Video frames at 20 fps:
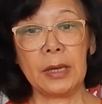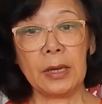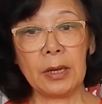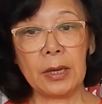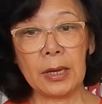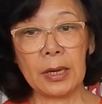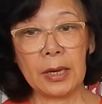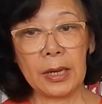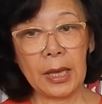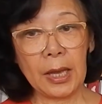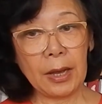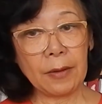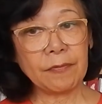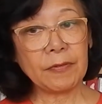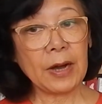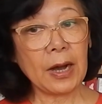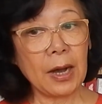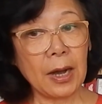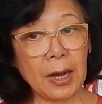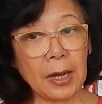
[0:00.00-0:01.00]
have
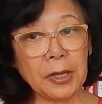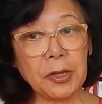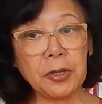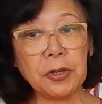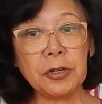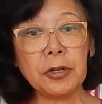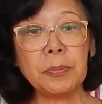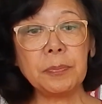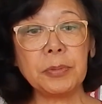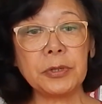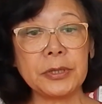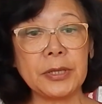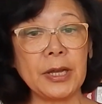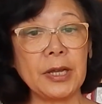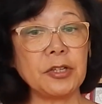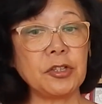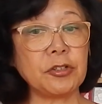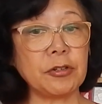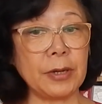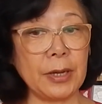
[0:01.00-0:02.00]
higher
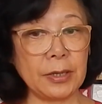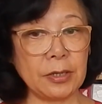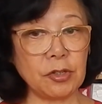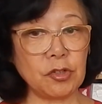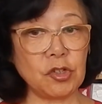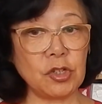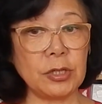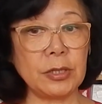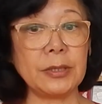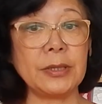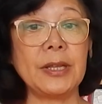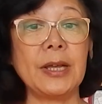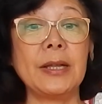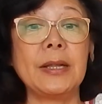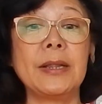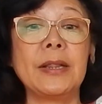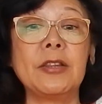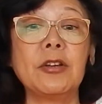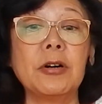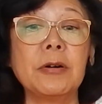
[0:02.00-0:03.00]
potential energy
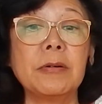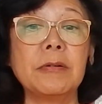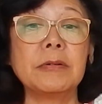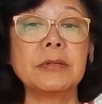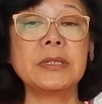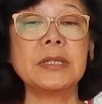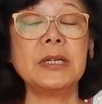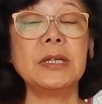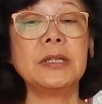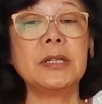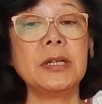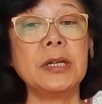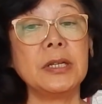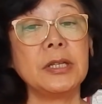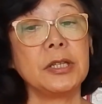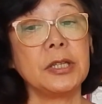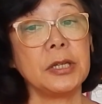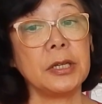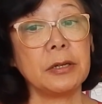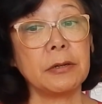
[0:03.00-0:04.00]
than those in the
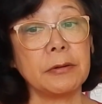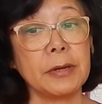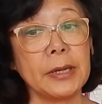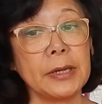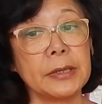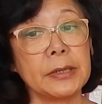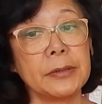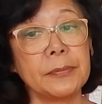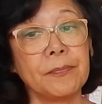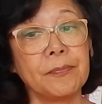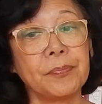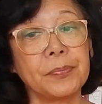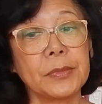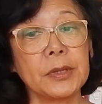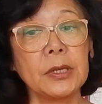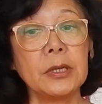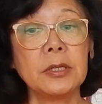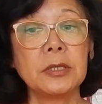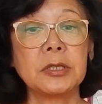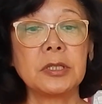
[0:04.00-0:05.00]
interior.
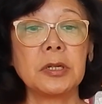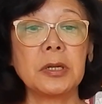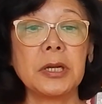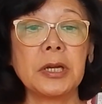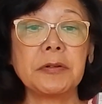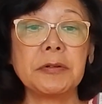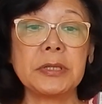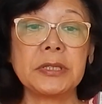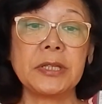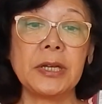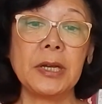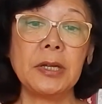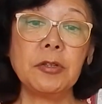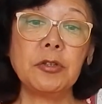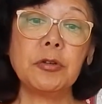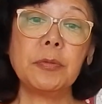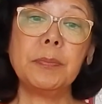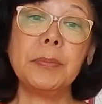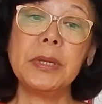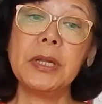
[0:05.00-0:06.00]
So liquids tend
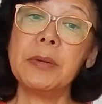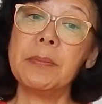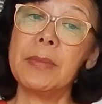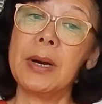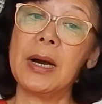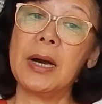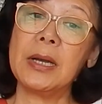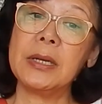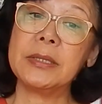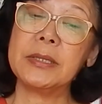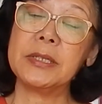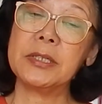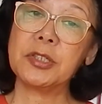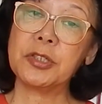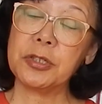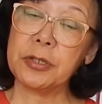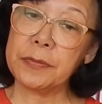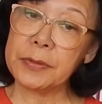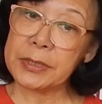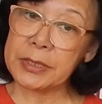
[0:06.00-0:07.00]
to minimize their
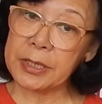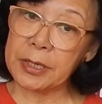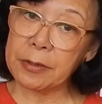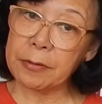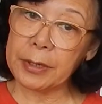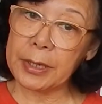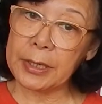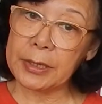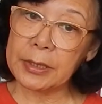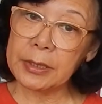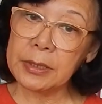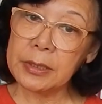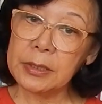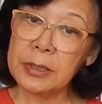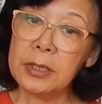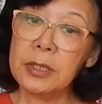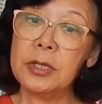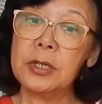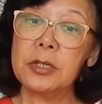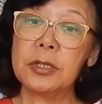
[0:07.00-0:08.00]
surface area.
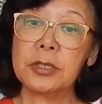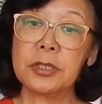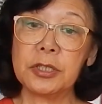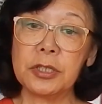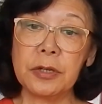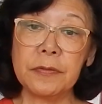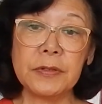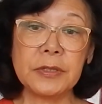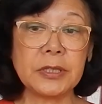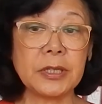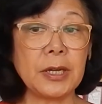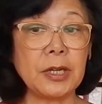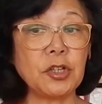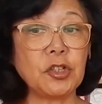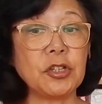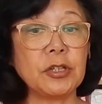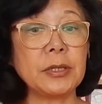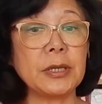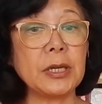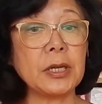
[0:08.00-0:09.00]
Surface
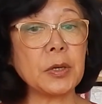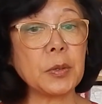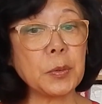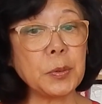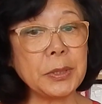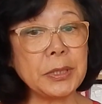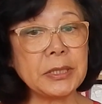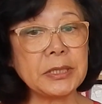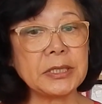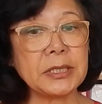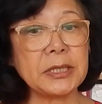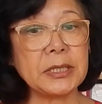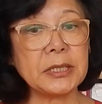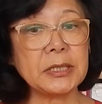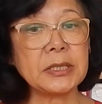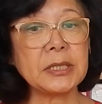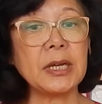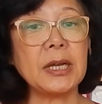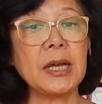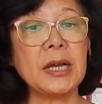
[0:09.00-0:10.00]
tension
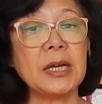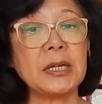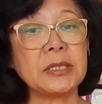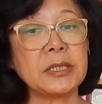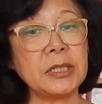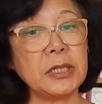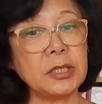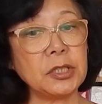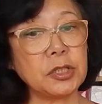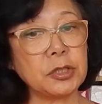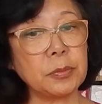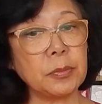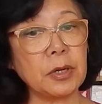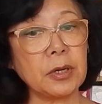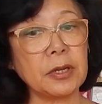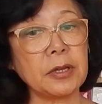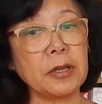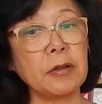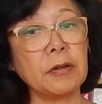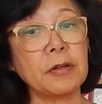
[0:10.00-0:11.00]
increases as
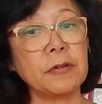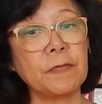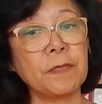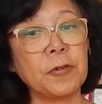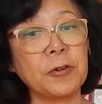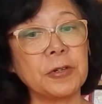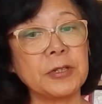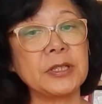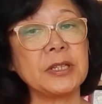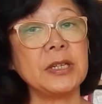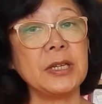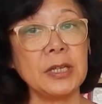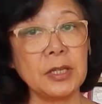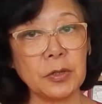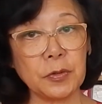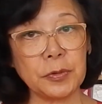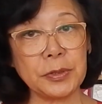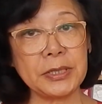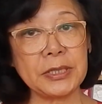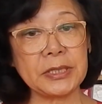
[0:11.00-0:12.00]
intermolecular force
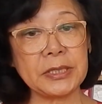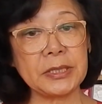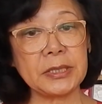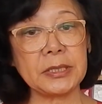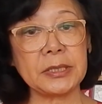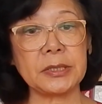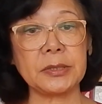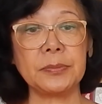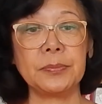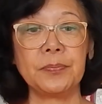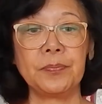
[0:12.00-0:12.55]
increases.